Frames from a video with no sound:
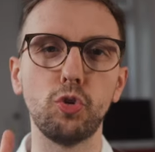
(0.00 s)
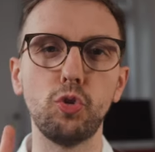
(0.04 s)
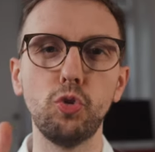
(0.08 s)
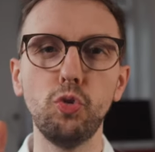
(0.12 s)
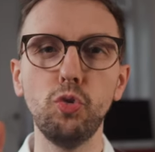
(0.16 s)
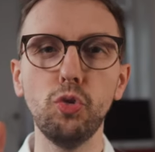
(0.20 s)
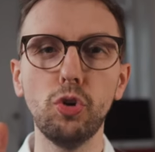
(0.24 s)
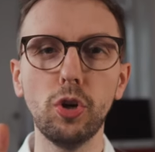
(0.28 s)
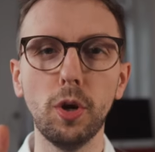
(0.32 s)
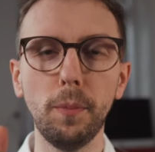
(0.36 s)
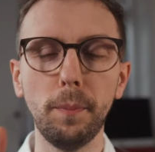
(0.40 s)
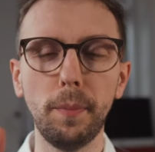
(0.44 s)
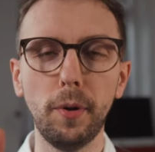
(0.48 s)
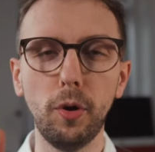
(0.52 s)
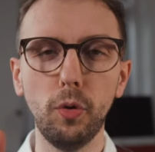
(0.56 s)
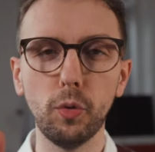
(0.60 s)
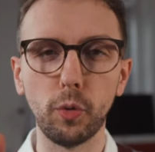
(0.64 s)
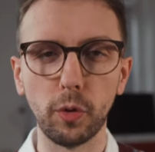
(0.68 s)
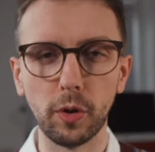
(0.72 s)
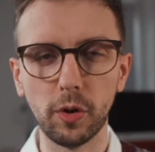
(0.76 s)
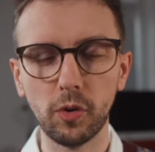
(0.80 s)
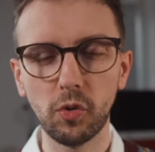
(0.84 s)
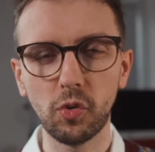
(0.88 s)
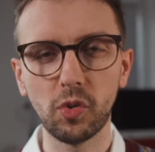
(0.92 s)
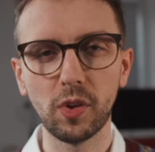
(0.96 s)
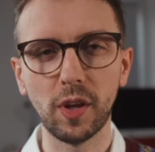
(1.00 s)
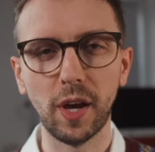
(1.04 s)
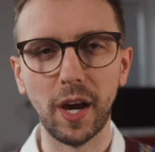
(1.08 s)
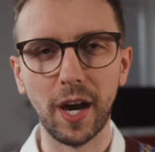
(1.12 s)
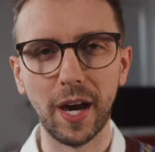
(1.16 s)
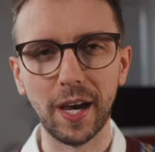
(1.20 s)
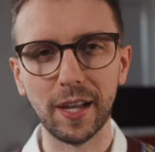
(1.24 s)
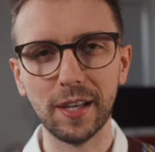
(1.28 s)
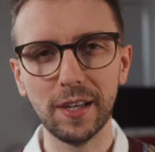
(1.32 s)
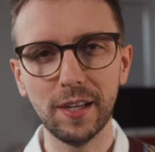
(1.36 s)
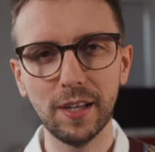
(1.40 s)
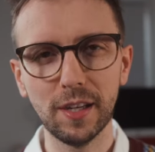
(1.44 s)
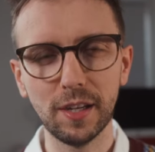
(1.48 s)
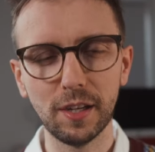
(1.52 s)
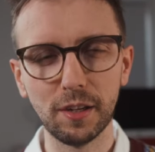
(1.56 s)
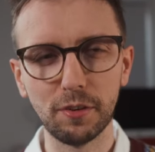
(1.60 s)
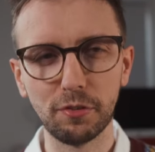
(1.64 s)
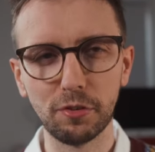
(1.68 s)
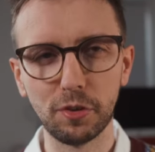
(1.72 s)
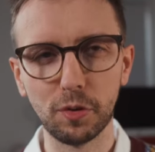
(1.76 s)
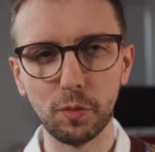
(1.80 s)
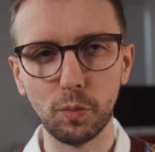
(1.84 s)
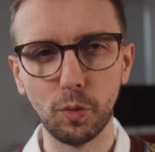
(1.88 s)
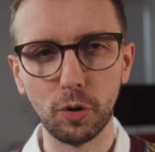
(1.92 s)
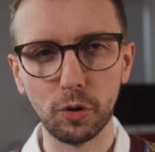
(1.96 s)
two components are needed
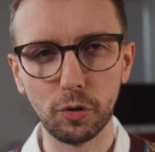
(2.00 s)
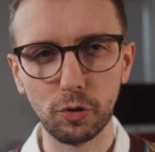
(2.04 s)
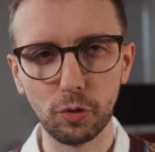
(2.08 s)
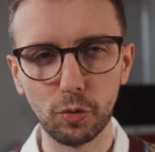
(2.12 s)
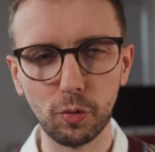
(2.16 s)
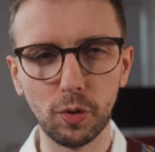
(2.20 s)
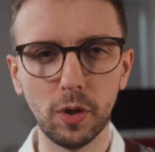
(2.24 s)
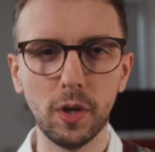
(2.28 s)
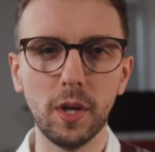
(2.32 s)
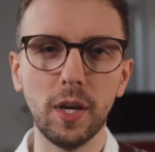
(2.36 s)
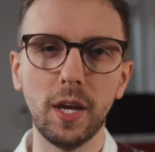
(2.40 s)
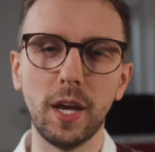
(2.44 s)
if you want to